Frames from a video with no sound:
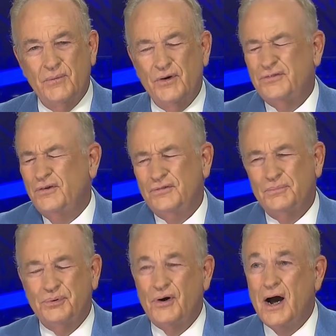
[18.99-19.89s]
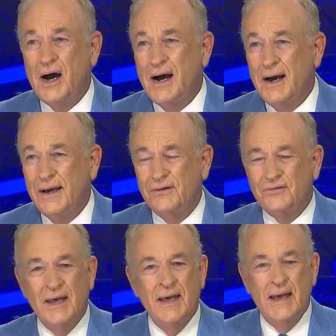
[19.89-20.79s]
We're so
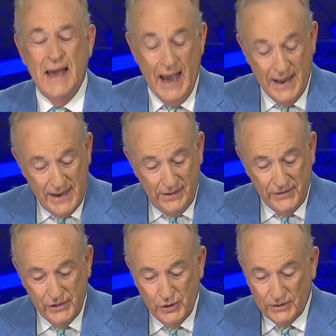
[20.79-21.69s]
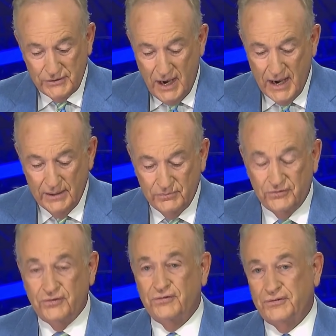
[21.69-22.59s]
surprised, and now the New York Times
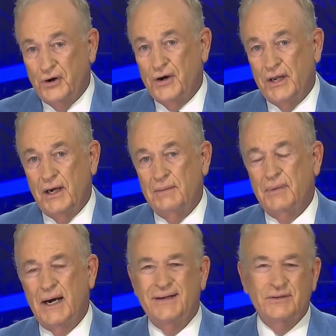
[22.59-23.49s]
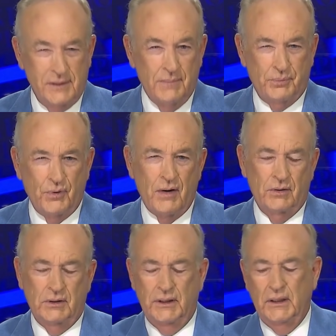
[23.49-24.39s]
is just turning on Biden
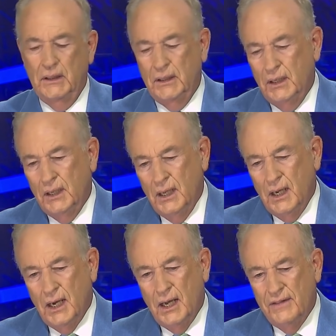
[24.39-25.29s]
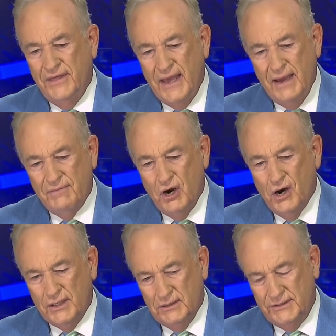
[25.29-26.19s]
temporarily. they have an
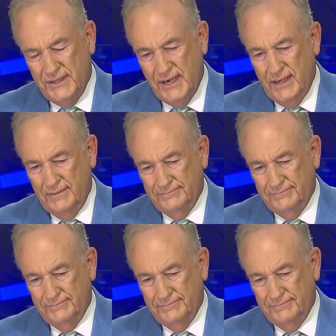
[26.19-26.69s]
article today